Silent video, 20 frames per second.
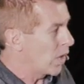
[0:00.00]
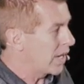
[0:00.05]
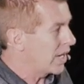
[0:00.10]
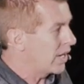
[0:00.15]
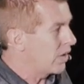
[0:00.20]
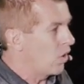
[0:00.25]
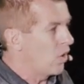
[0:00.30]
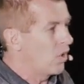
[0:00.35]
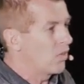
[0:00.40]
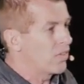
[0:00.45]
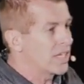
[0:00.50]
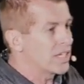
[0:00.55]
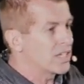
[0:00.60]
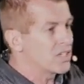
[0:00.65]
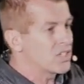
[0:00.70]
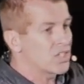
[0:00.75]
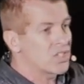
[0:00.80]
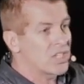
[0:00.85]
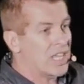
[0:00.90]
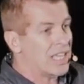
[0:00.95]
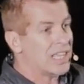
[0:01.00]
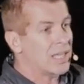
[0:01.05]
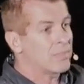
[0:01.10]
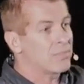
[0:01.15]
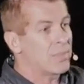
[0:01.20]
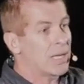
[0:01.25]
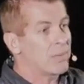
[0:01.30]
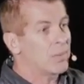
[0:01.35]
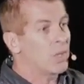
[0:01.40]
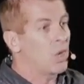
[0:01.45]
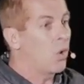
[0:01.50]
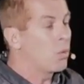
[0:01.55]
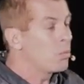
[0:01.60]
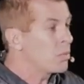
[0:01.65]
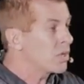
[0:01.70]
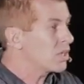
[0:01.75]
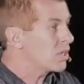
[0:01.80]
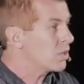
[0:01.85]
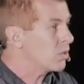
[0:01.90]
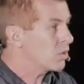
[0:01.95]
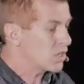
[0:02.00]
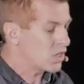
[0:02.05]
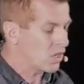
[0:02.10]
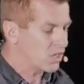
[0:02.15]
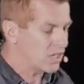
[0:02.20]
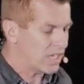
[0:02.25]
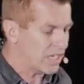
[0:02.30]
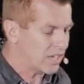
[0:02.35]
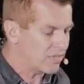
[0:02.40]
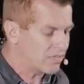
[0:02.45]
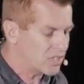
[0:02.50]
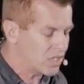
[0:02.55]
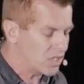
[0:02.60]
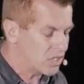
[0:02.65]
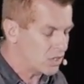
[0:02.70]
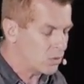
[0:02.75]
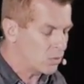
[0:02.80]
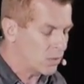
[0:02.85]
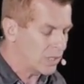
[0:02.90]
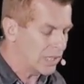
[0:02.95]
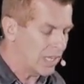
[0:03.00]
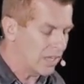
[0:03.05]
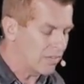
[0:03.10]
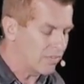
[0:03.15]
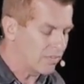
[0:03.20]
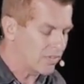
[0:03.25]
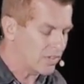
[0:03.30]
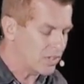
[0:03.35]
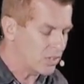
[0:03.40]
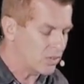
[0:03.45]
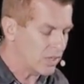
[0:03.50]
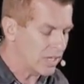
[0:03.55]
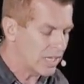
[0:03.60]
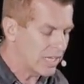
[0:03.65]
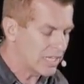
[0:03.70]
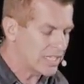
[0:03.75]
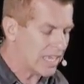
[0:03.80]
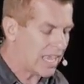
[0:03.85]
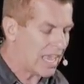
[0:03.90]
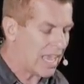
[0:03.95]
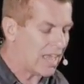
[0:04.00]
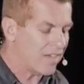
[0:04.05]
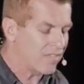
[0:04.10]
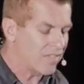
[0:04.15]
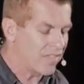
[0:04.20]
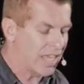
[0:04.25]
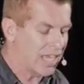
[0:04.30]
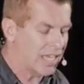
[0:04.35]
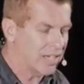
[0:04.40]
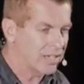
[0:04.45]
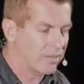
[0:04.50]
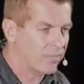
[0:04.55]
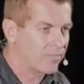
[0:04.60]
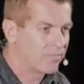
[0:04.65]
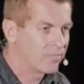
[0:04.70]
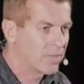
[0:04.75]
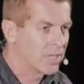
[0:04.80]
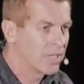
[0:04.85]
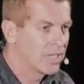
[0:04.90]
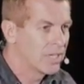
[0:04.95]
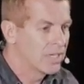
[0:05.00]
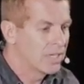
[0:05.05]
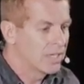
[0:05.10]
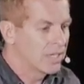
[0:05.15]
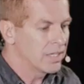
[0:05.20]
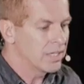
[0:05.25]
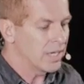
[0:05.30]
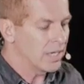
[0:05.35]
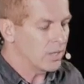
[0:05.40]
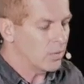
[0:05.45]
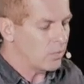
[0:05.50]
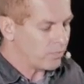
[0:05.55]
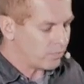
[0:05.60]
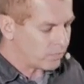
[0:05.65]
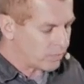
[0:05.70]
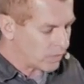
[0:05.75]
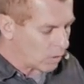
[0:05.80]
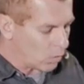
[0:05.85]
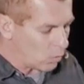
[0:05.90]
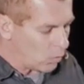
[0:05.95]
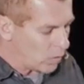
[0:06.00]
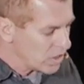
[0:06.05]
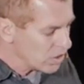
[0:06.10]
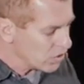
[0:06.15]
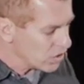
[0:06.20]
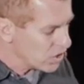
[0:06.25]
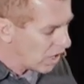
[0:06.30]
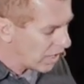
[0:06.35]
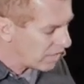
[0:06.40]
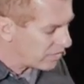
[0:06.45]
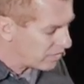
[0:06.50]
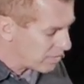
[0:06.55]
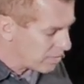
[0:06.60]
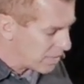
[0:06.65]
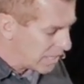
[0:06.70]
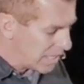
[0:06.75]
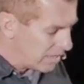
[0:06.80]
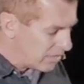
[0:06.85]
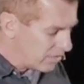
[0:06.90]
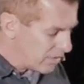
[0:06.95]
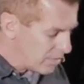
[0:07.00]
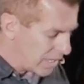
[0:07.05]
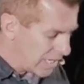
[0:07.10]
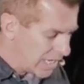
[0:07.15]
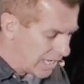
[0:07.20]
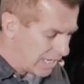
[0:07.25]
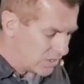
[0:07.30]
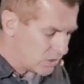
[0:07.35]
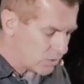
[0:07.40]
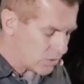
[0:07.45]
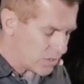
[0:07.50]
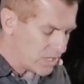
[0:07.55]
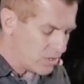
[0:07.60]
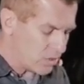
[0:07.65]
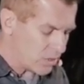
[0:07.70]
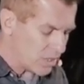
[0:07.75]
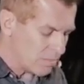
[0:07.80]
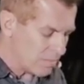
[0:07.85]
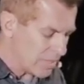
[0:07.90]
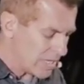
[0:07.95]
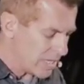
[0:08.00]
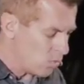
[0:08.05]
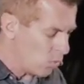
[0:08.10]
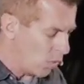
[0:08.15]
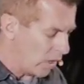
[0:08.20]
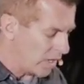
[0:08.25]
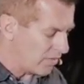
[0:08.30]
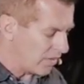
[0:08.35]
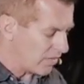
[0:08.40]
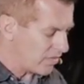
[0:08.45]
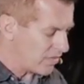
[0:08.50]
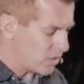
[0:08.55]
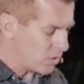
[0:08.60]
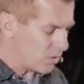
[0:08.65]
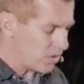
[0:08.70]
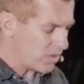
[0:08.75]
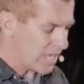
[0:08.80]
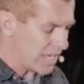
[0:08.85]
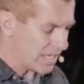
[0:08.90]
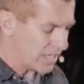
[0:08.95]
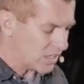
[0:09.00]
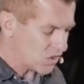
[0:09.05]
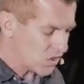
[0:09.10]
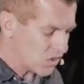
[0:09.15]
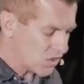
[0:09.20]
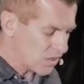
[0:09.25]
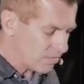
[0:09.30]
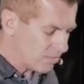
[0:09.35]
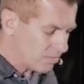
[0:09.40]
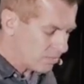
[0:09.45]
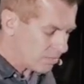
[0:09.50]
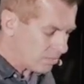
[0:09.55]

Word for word: one at all, then just take that Bible home with you. It's our gift to you. We'd love for you to, to have that. Now, when you're not from a, from a country, you can be one of a few things.